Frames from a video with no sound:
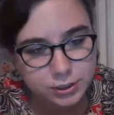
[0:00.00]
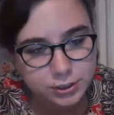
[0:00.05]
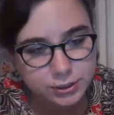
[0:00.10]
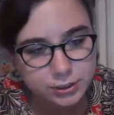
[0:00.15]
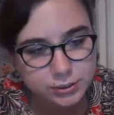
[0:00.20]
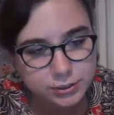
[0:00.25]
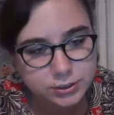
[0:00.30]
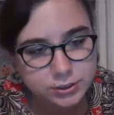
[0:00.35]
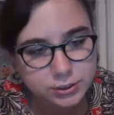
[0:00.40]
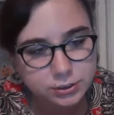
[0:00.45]

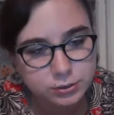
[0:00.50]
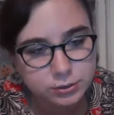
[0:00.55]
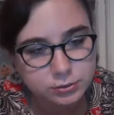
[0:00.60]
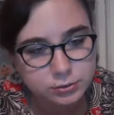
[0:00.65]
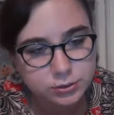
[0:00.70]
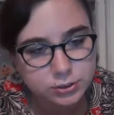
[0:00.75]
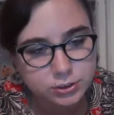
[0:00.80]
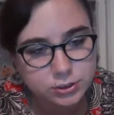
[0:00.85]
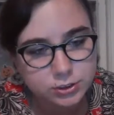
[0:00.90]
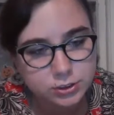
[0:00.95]
like I said, you
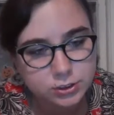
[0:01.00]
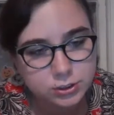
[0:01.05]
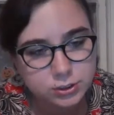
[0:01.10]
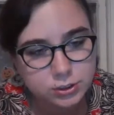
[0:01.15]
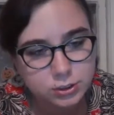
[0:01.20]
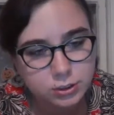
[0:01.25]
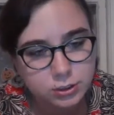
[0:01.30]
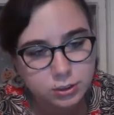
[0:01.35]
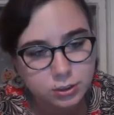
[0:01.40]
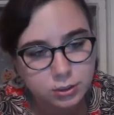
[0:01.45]
just
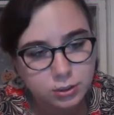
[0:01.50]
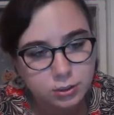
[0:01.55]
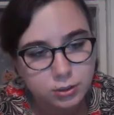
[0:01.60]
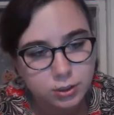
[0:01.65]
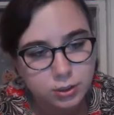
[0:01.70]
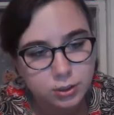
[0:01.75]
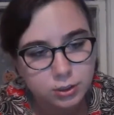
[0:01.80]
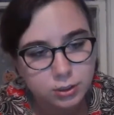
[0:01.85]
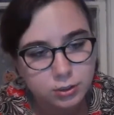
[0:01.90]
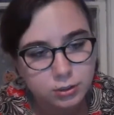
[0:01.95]

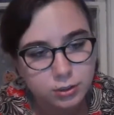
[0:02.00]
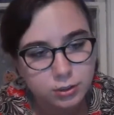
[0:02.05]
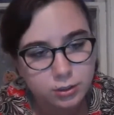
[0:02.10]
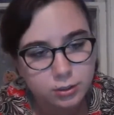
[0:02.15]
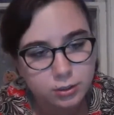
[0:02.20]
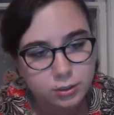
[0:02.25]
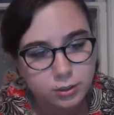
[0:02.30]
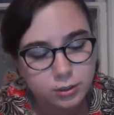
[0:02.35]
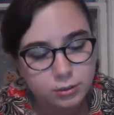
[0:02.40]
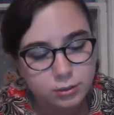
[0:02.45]

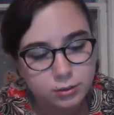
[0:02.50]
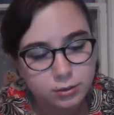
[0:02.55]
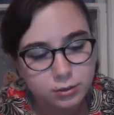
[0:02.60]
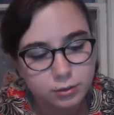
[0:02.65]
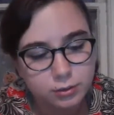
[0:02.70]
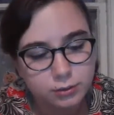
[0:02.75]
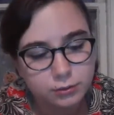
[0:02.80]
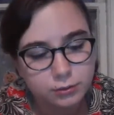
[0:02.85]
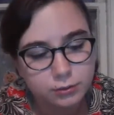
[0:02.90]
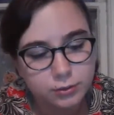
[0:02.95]

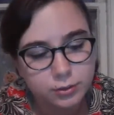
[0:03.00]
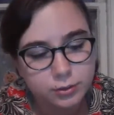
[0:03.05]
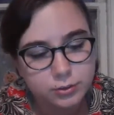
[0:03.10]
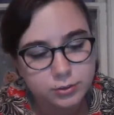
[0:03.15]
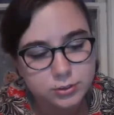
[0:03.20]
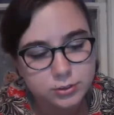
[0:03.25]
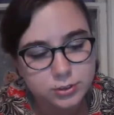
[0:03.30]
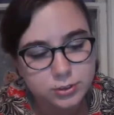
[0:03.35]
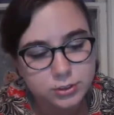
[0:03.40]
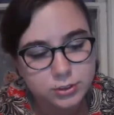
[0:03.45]
enter the
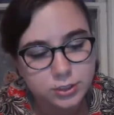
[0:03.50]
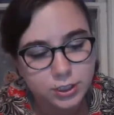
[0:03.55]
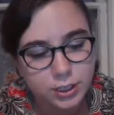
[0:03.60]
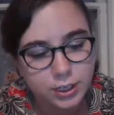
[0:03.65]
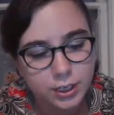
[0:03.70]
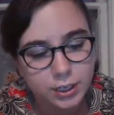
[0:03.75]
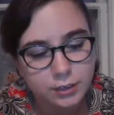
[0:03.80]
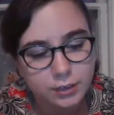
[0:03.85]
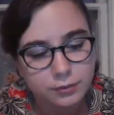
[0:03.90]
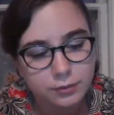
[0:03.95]
first
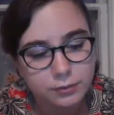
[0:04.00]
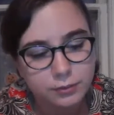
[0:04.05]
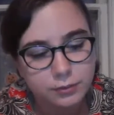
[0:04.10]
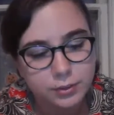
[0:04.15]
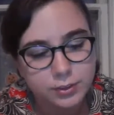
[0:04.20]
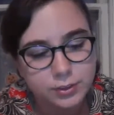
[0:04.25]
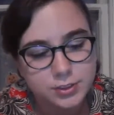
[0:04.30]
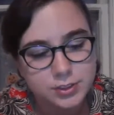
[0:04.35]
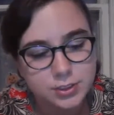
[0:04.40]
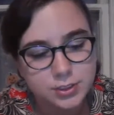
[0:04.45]
half of
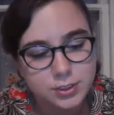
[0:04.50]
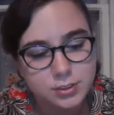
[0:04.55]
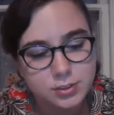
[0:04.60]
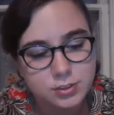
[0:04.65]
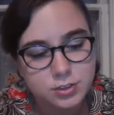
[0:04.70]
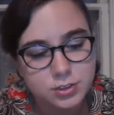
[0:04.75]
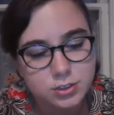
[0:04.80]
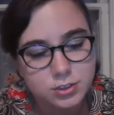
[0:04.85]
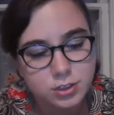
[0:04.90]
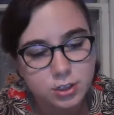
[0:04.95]
the
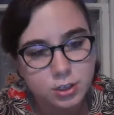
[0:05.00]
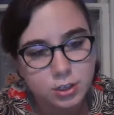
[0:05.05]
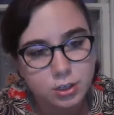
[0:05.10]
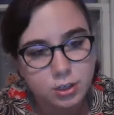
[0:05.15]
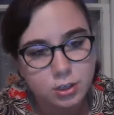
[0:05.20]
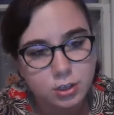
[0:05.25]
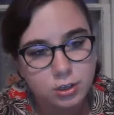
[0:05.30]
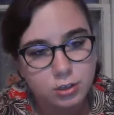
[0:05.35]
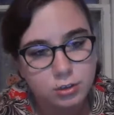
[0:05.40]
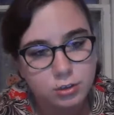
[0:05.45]
stitch,
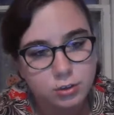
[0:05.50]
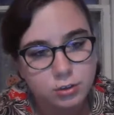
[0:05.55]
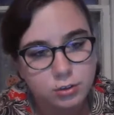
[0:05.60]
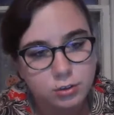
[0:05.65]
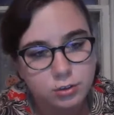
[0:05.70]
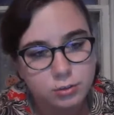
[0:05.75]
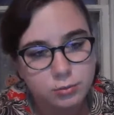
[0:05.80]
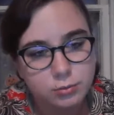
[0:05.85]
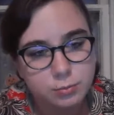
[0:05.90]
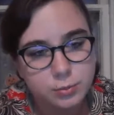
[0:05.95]

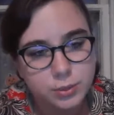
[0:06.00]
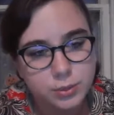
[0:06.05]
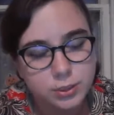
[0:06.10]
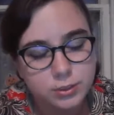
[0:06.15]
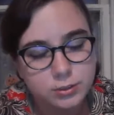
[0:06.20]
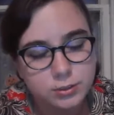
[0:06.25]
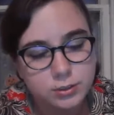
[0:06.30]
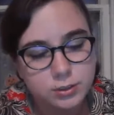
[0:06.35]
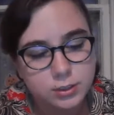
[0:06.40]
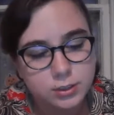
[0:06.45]
loop
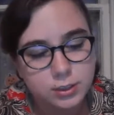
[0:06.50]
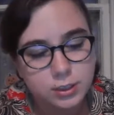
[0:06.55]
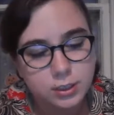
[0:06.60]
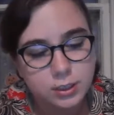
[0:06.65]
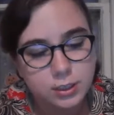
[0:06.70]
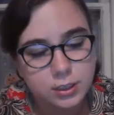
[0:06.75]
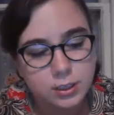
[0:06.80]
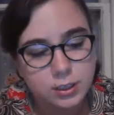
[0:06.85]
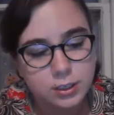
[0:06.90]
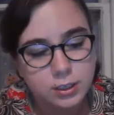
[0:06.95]
it,
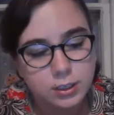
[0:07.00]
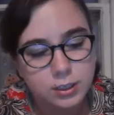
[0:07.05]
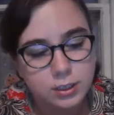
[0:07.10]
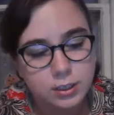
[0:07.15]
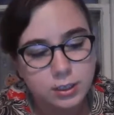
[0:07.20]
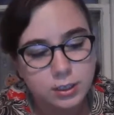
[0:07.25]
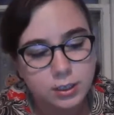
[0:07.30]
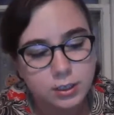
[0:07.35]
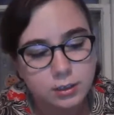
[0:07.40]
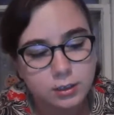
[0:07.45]

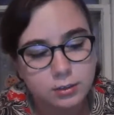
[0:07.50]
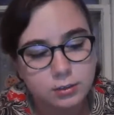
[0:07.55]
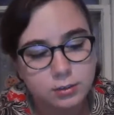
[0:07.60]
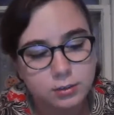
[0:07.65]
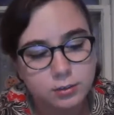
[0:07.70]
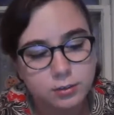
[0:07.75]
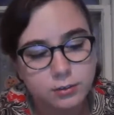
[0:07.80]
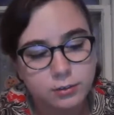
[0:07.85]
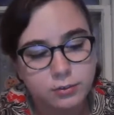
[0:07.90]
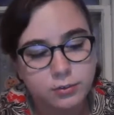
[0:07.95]

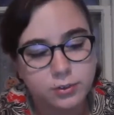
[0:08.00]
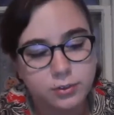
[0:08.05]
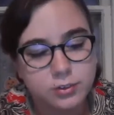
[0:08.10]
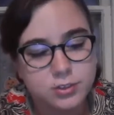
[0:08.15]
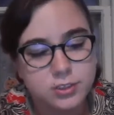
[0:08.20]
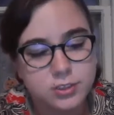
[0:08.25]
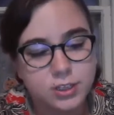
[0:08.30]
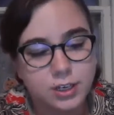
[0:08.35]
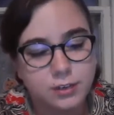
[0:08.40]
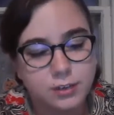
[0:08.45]
enter the
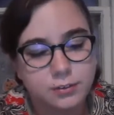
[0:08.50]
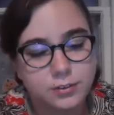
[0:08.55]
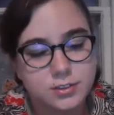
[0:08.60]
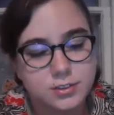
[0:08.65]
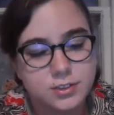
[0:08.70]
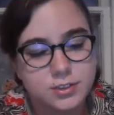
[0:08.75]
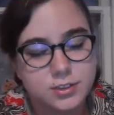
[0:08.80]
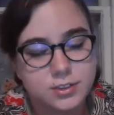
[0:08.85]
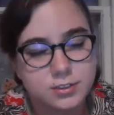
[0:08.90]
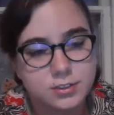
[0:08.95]
first half of the
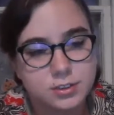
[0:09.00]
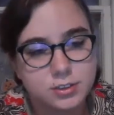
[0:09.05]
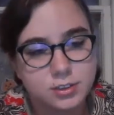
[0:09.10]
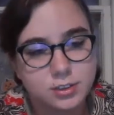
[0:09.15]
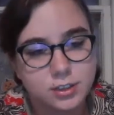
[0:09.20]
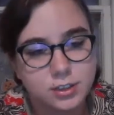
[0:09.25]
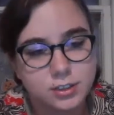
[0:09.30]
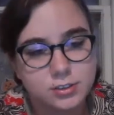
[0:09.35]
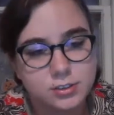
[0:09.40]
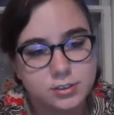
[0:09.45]
stitch, the
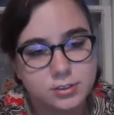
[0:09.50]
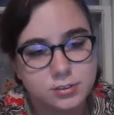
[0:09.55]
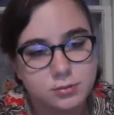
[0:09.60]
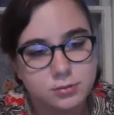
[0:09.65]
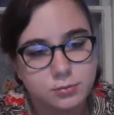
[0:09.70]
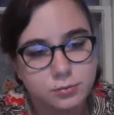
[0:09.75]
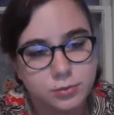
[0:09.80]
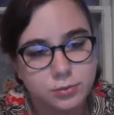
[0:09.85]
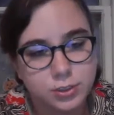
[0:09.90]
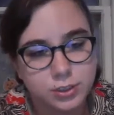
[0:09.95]
next
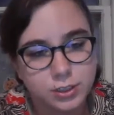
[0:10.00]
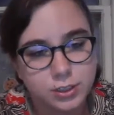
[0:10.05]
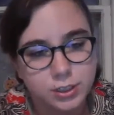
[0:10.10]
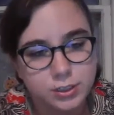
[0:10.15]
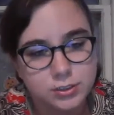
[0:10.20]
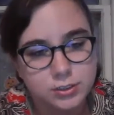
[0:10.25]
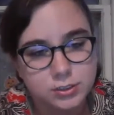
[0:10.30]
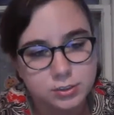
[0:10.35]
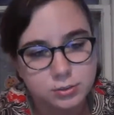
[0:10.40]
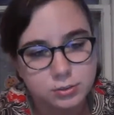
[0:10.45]
one
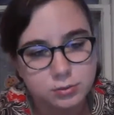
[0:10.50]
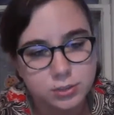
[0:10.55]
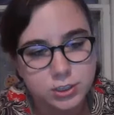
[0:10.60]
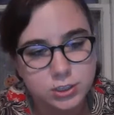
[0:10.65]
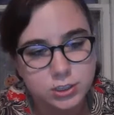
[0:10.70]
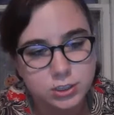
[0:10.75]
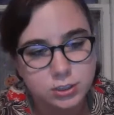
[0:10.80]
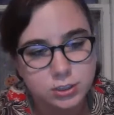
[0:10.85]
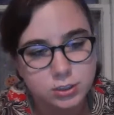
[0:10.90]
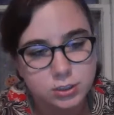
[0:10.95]
next to
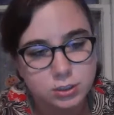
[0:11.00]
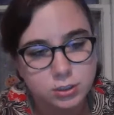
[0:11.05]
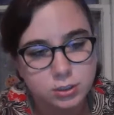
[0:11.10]
it,